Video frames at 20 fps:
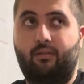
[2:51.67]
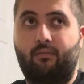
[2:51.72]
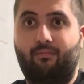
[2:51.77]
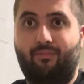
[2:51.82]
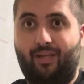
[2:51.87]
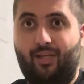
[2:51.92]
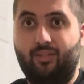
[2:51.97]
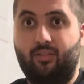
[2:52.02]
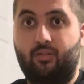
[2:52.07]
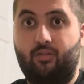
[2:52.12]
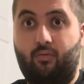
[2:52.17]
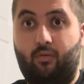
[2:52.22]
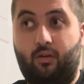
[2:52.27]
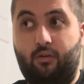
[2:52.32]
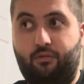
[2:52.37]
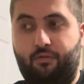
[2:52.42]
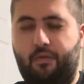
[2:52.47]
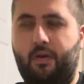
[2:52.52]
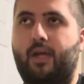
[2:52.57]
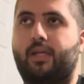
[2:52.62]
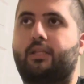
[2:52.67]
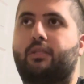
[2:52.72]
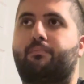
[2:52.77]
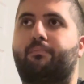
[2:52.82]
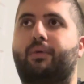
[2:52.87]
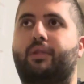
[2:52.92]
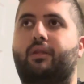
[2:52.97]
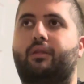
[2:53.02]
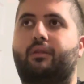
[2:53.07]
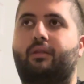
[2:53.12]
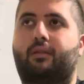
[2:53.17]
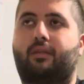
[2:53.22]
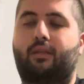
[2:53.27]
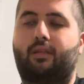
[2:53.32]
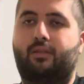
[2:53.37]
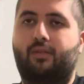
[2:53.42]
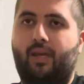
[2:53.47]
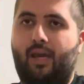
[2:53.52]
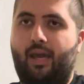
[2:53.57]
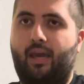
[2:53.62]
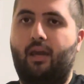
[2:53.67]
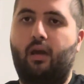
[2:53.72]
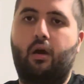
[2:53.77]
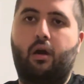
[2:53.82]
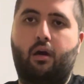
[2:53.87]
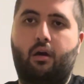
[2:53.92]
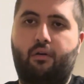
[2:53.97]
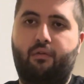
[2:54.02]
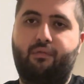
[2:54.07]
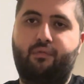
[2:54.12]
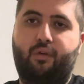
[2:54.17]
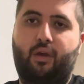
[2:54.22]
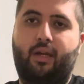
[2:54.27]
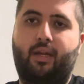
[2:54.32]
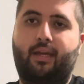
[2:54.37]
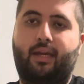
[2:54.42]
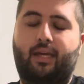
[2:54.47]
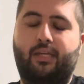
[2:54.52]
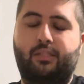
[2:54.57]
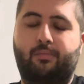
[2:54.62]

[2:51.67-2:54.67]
because they were in France, but the, the day of Friday night